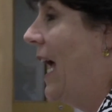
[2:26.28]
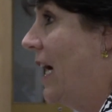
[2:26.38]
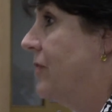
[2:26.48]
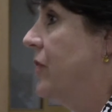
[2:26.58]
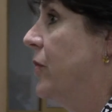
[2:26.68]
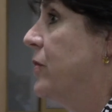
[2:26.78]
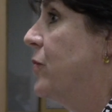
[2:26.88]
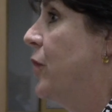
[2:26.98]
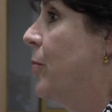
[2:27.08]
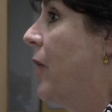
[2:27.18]
after those
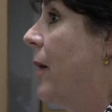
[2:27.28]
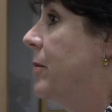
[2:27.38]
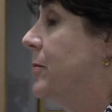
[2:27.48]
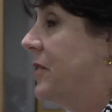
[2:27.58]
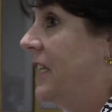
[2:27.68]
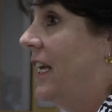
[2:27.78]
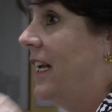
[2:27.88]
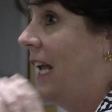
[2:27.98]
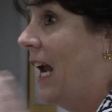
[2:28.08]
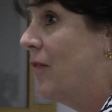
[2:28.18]
real problems and
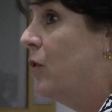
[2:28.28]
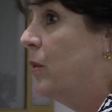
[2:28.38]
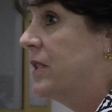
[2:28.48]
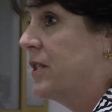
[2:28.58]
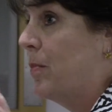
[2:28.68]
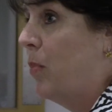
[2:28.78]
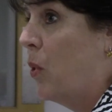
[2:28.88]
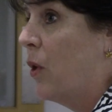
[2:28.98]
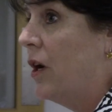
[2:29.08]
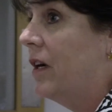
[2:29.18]
getting everyone's
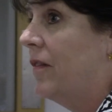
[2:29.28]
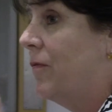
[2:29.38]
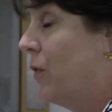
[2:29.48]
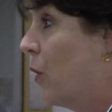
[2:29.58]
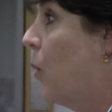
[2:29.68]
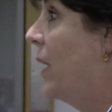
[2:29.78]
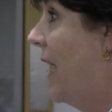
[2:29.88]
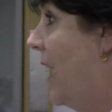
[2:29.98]
support for going